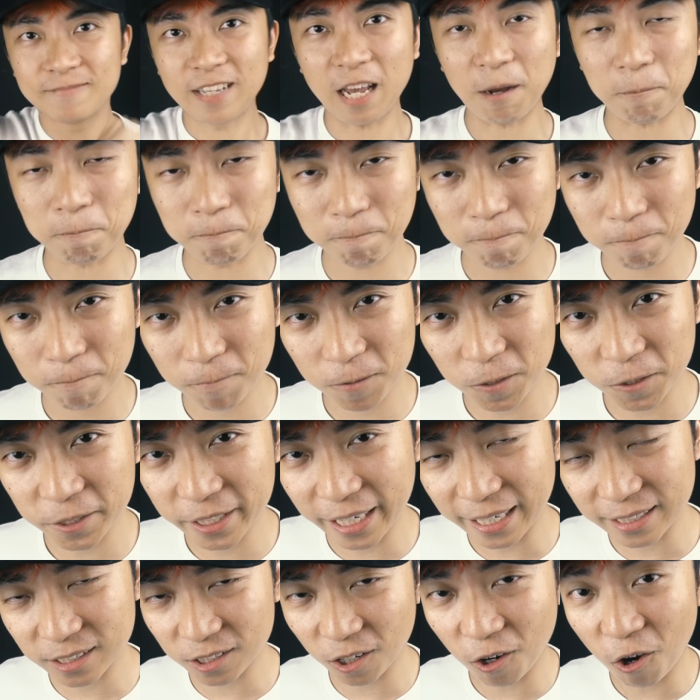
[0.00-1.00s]
Yep, so
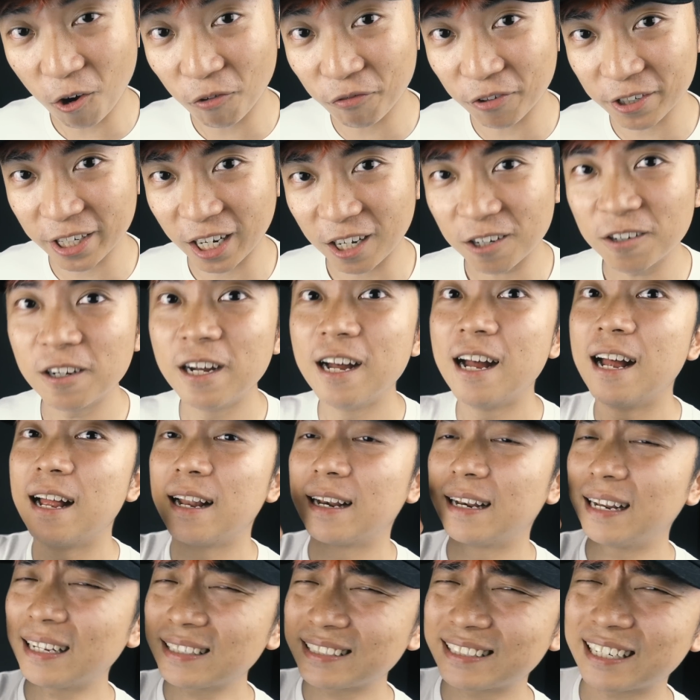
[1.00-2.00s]
that's all for now.
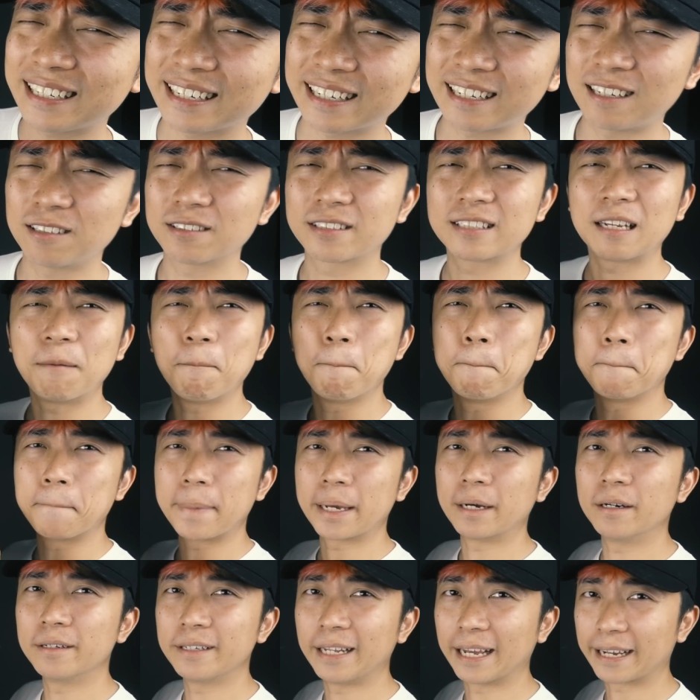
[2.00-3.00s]
Let's check out some
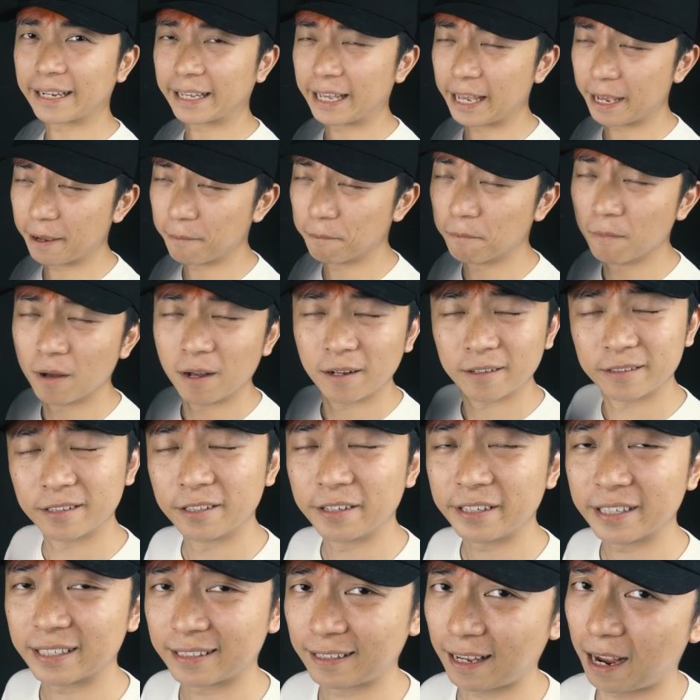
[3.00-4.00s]
mail that came
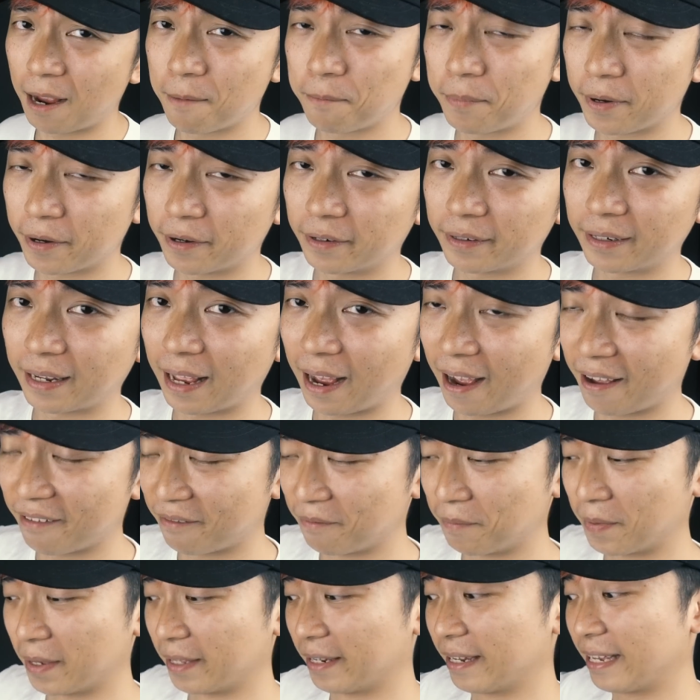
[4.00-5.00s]
during the time period that
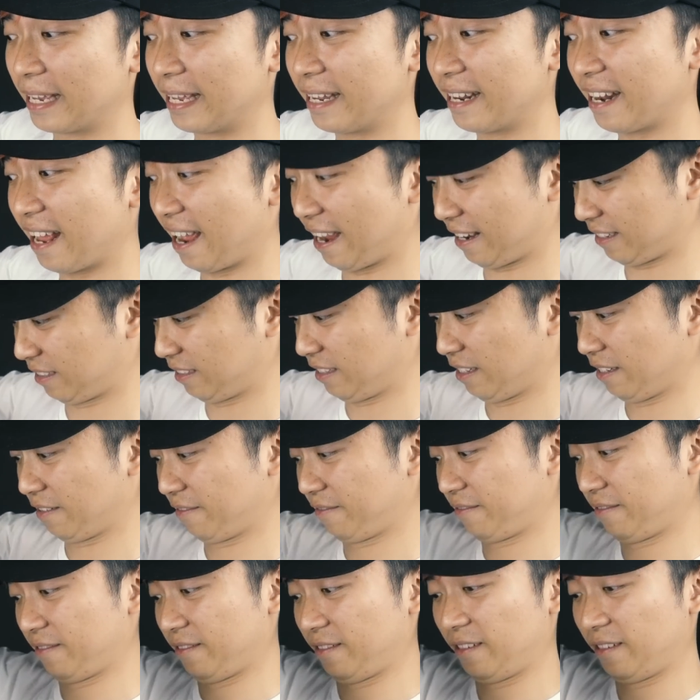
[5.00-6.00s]
I've been inactive.